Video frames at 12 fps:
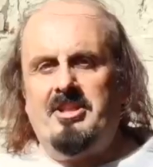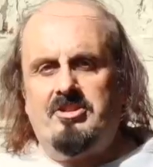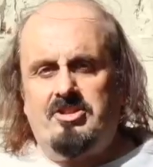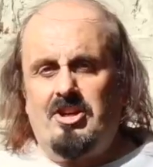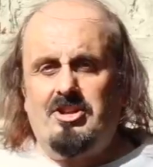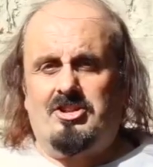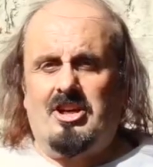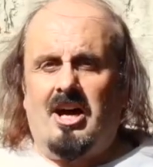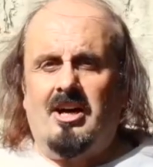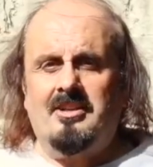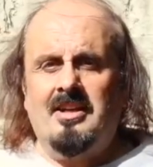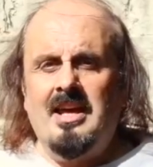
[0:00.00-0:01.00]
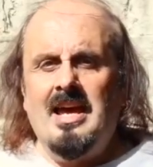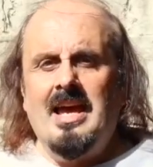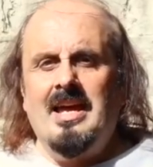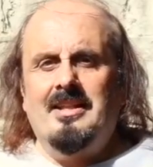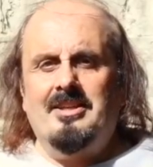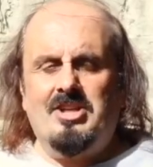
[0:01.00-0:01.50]
in the churchyard,
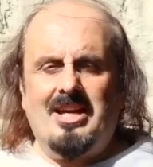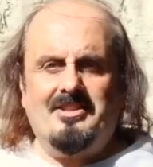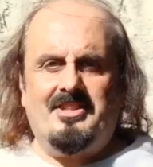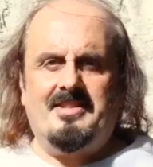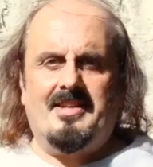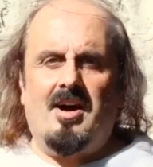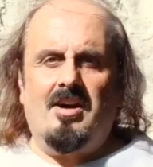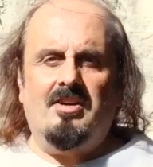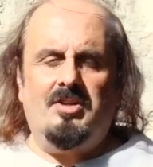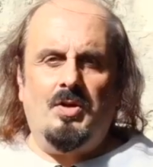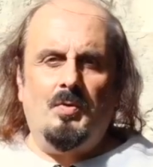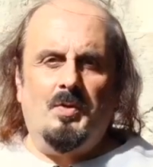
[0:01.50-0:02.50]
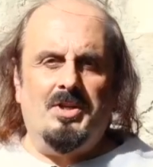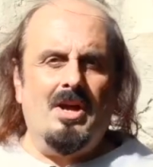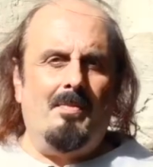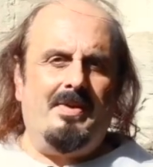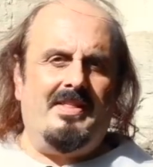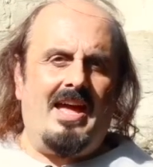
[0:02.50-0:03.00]
the chances are you would
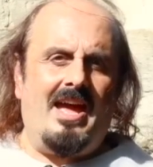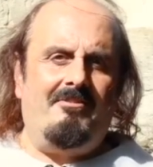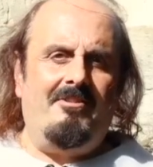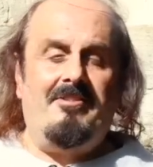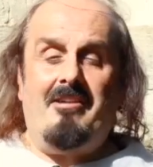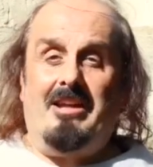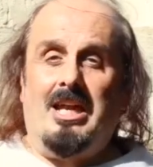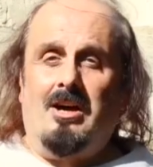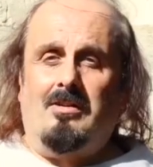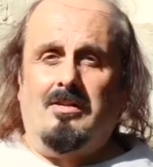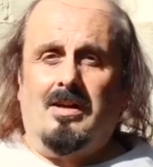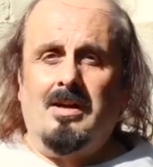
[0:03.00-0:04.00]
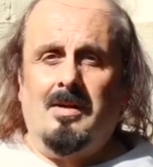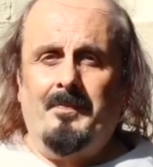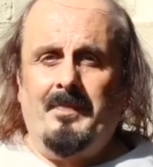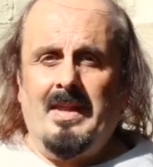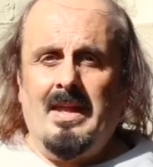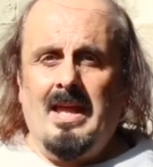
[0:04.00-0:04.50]
not be there for very long.
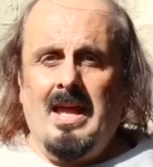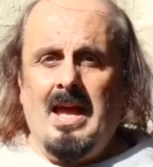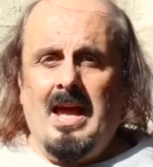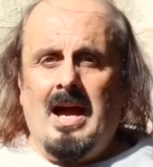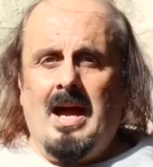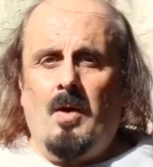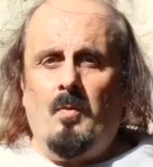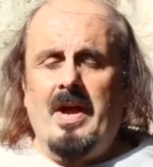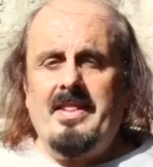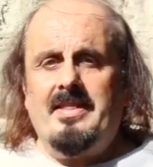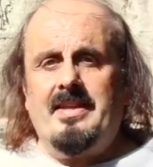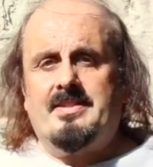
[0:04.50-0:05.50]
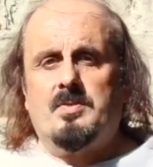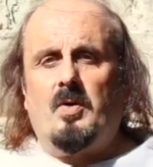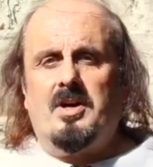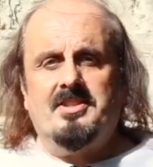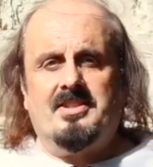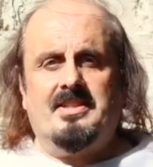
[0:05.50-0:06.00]
When this
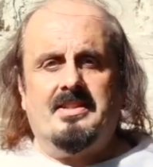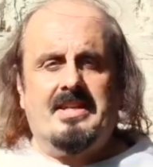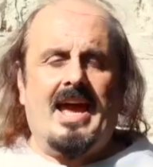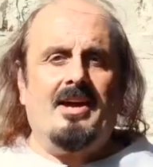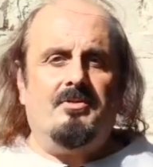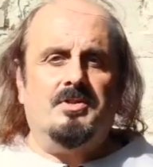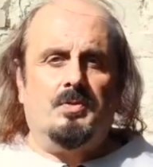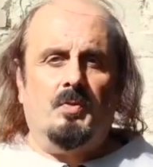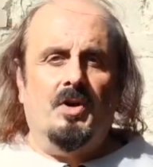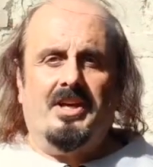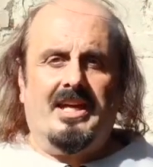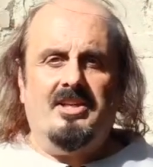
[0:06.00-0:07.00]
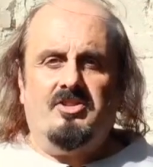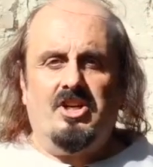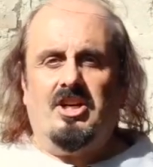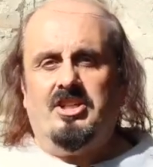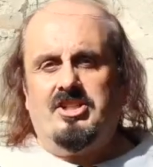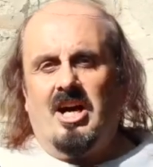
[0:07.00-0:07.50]
was the town's working
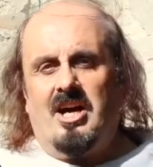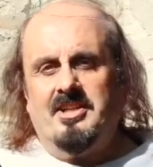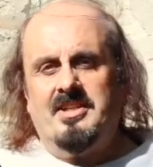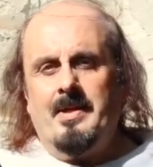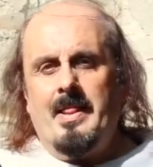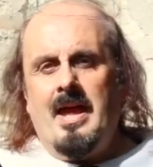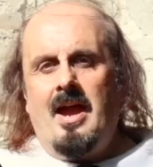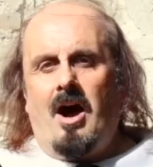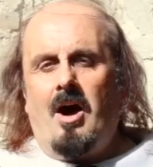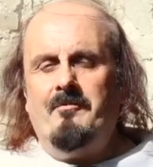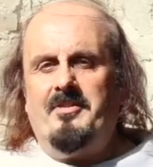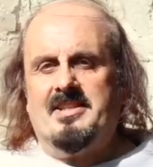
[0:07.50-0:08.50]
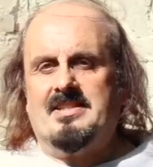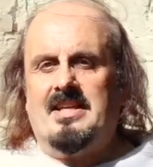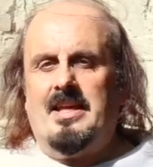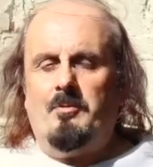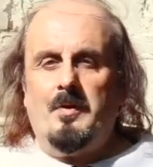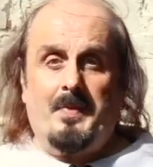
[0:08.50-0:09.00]
churchyard,
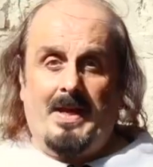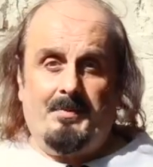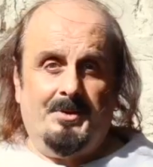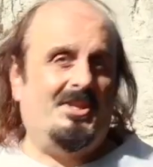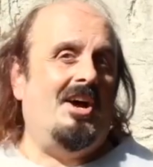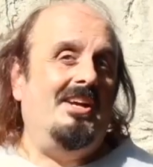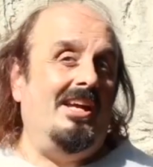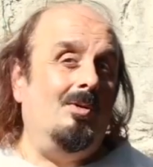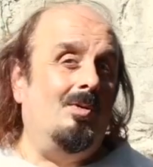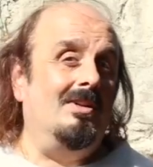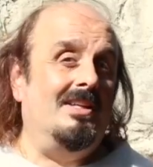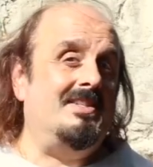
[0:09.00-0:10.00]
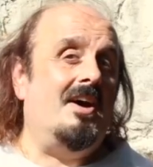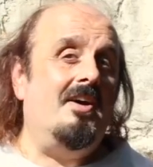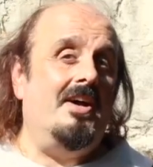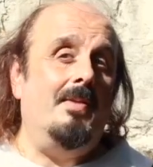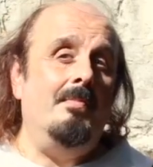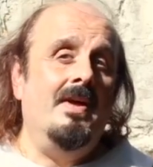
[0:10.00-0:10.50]
obviously with people dying all the
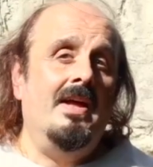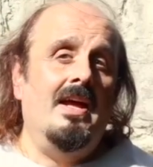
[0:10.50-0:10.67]
time,